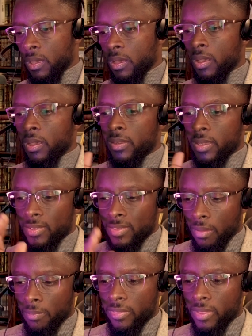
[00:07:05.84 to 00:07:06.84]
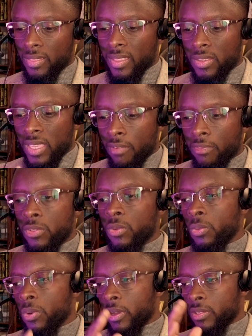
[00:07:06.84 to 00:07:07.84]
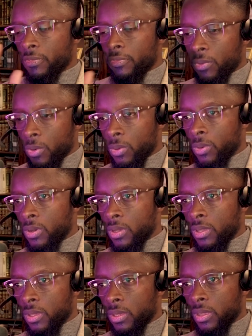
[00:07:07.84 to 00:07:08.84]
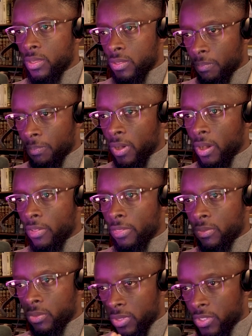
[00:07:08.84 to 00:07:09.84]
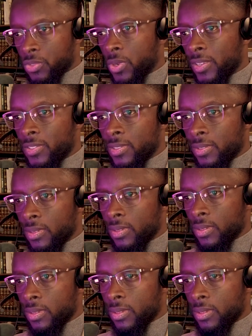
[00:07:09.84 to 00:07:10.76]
Earning something that you haven't worked for is a path to destruction.